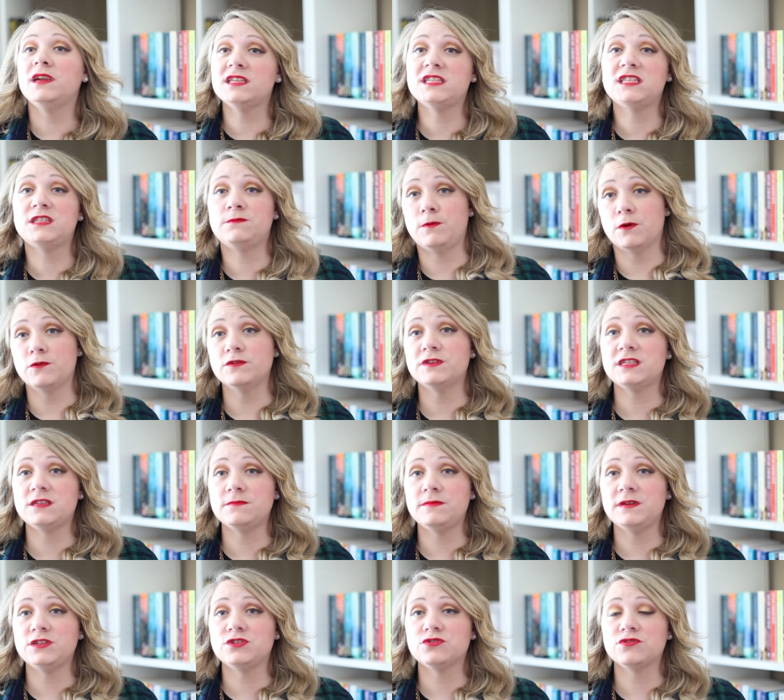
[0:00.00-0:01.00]
is supposed
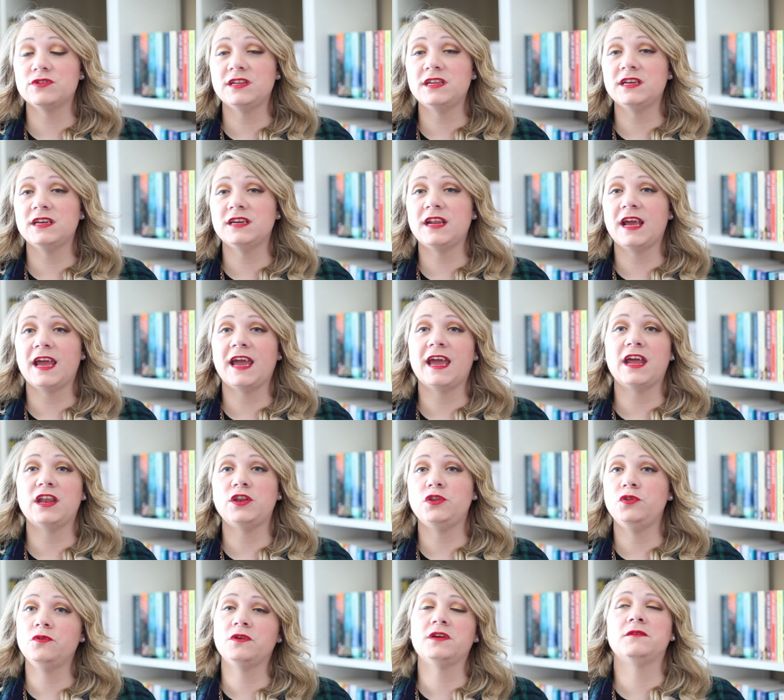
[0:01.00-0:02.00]
to be treated,
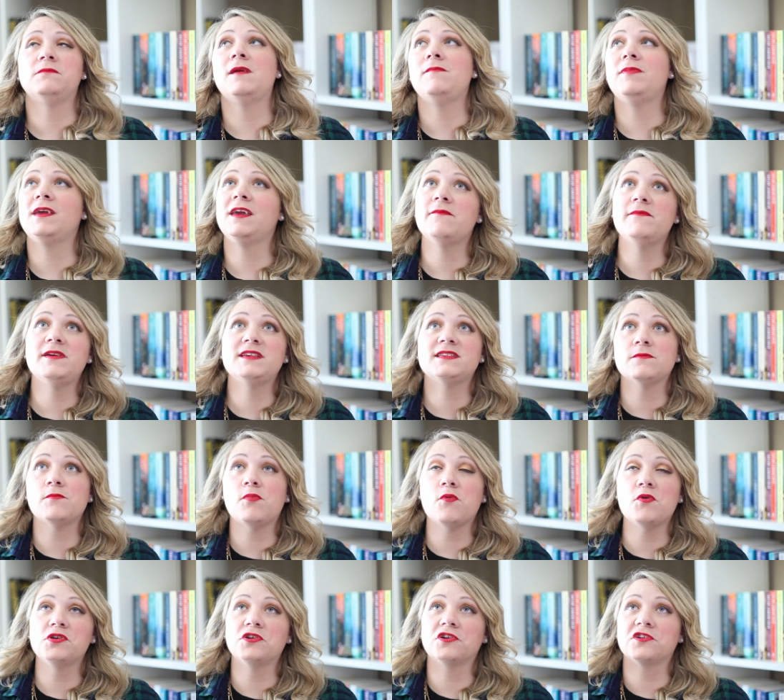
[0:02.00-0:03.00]
and you can maybe give me some
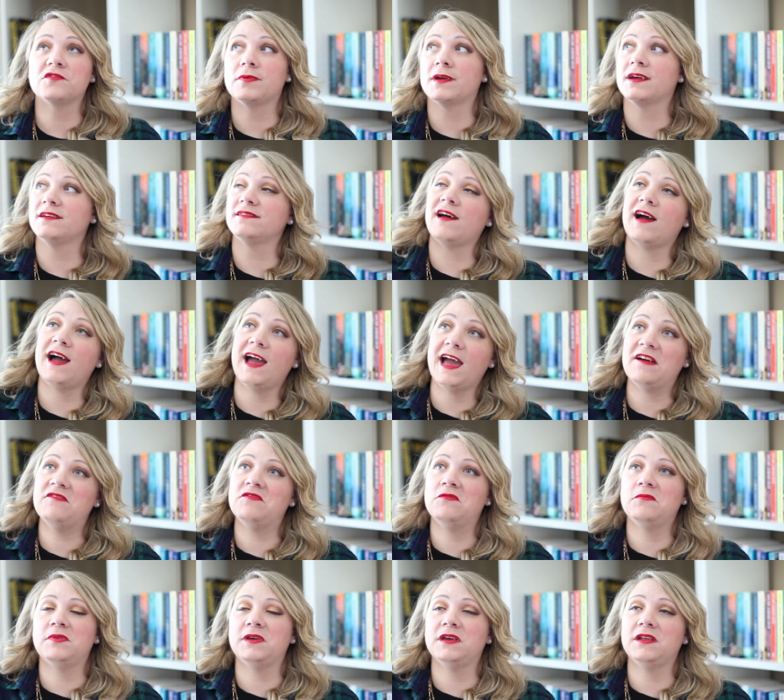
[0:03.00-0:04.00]
pointers because I
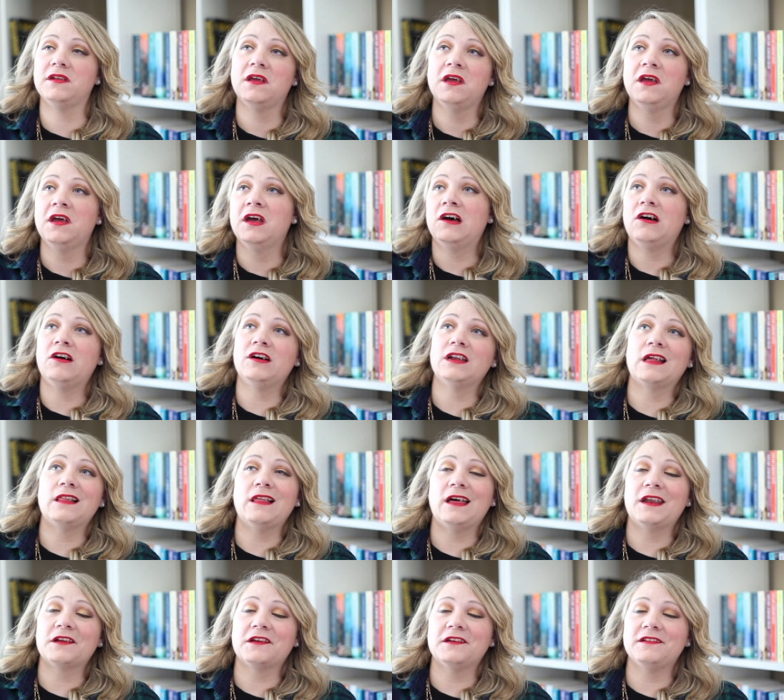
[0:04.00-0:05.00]
haven't been on a
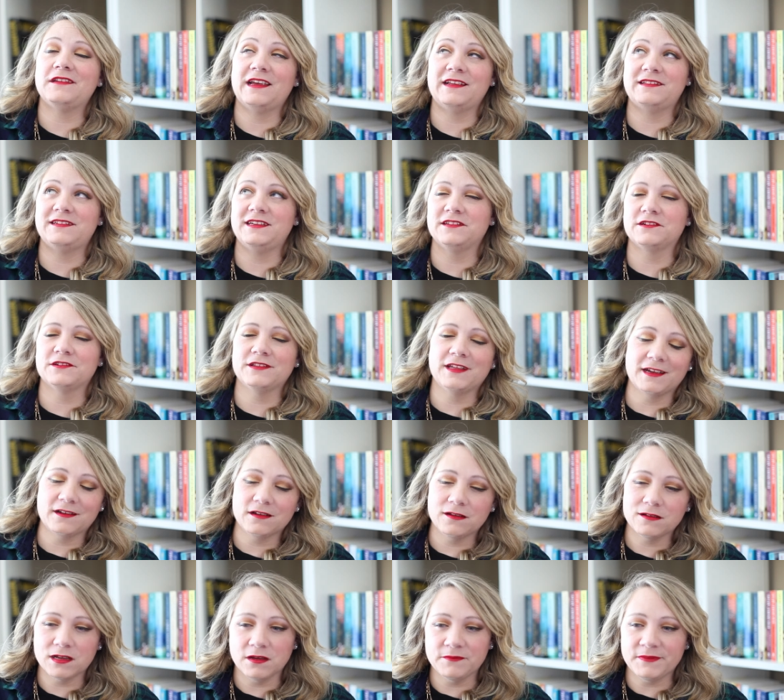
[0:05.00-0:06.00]
lot of good dates either. Like,
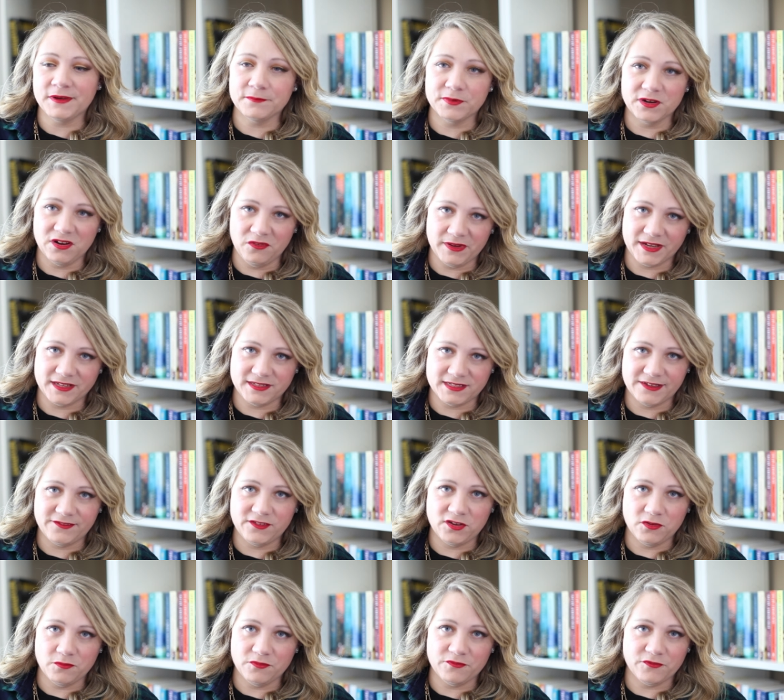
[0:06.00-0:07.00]
come on, bro, we can
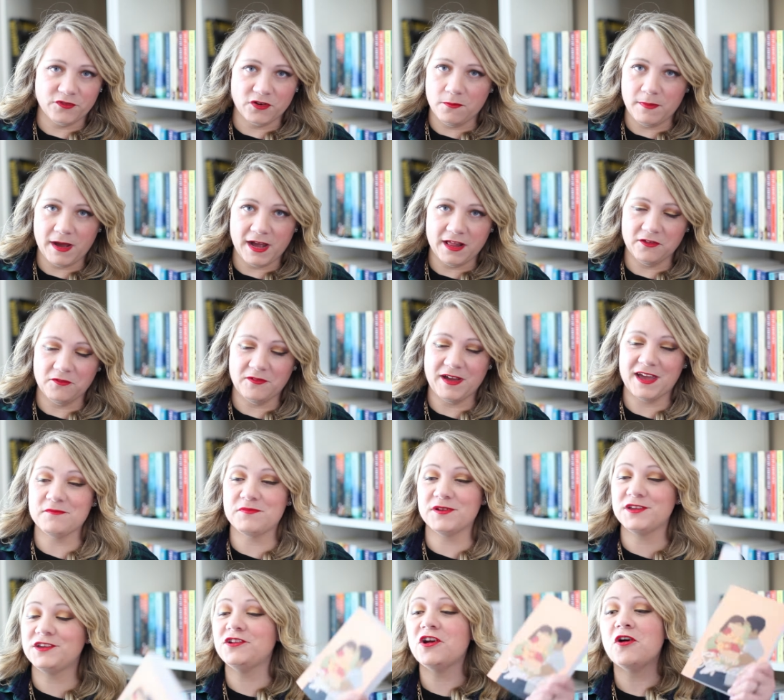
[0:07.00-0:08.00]
see you for a mile away.
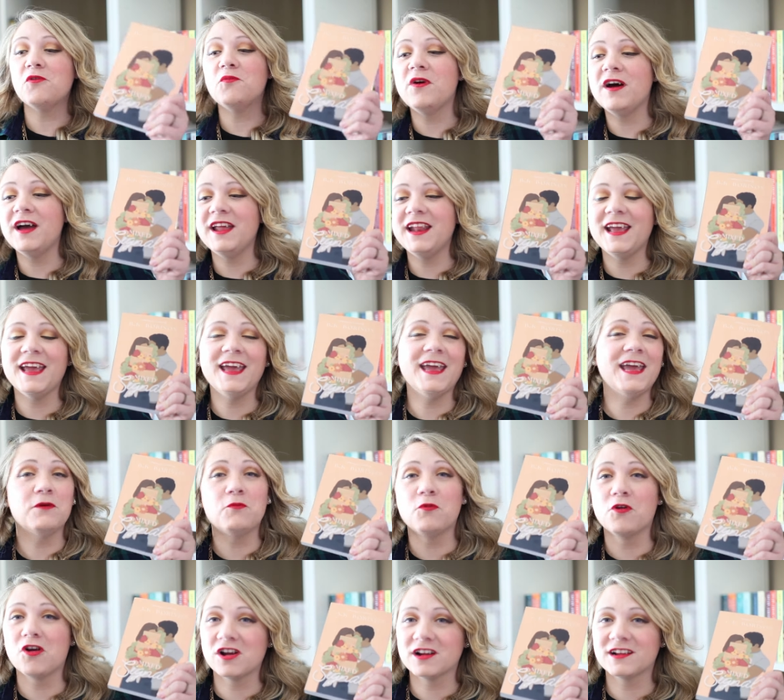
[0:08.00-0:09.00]
But you know what?
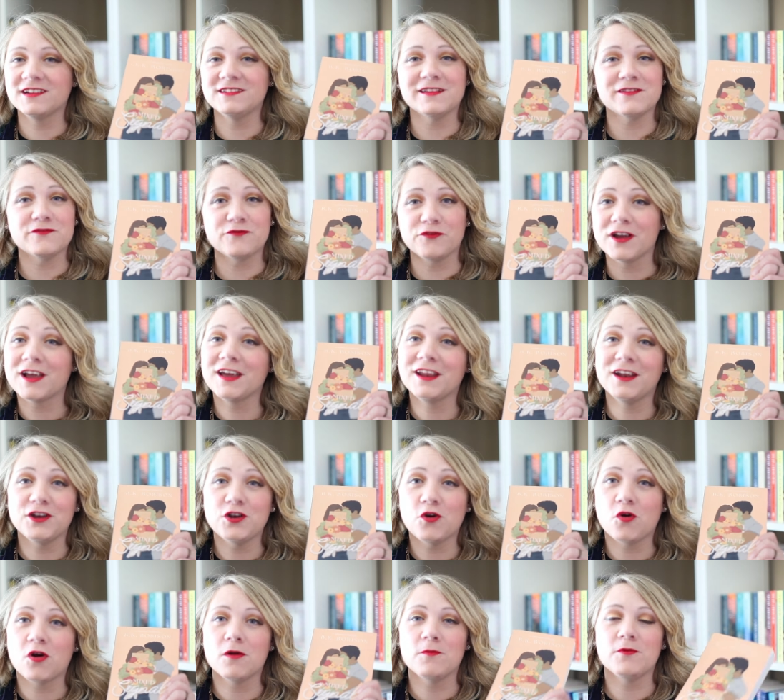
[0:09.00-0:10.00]
It worked because it's freaking
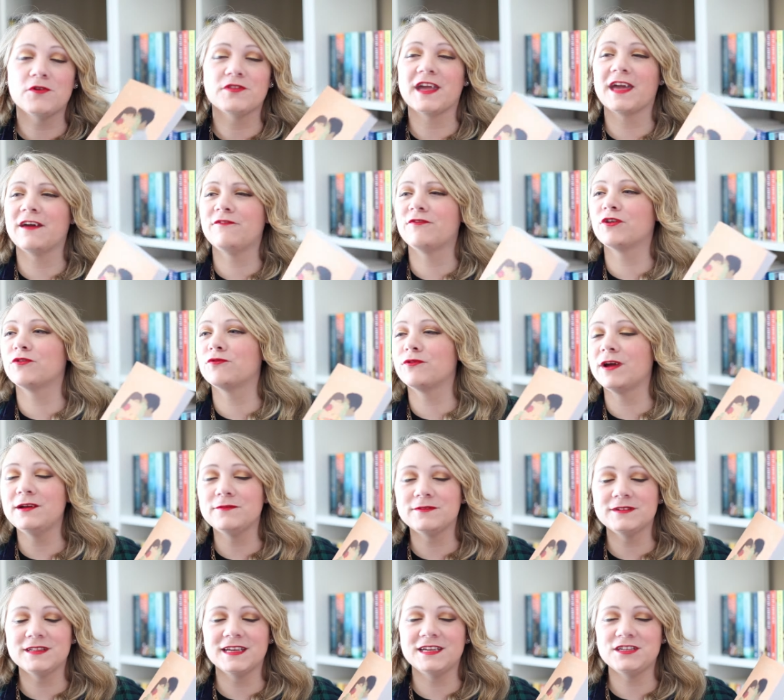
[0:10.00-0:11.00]
adorable. They have a
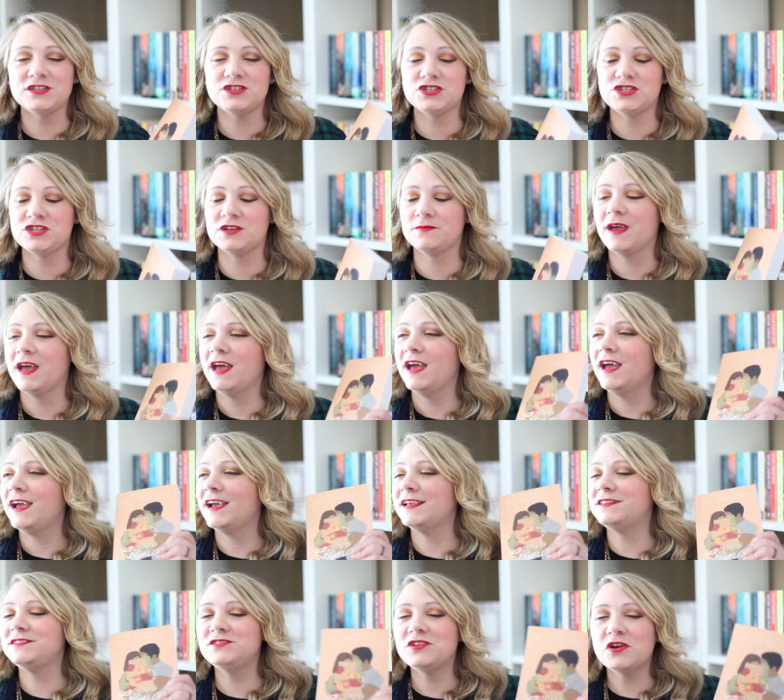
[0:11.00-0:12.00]
great relationship.
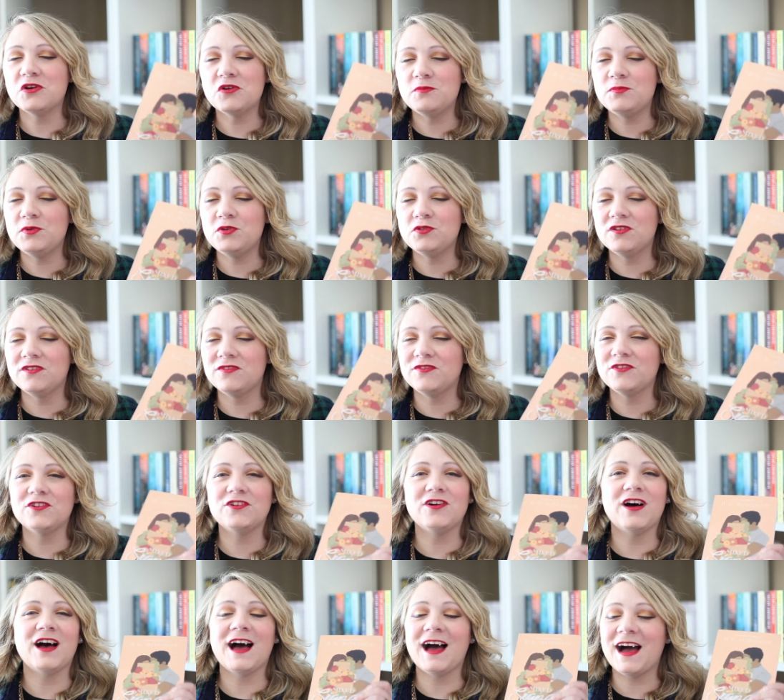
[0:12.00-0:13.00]
It's so
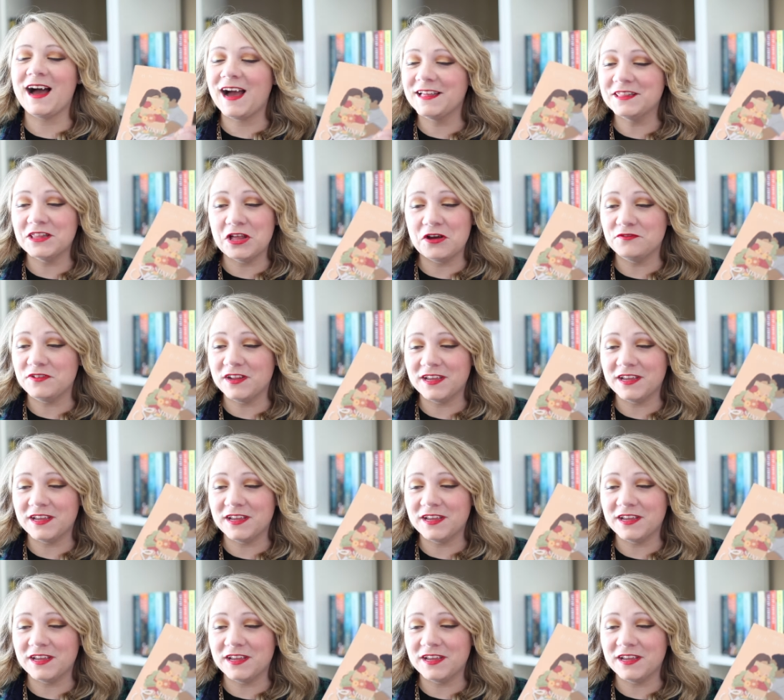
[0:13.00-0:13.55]
beautiful. I loved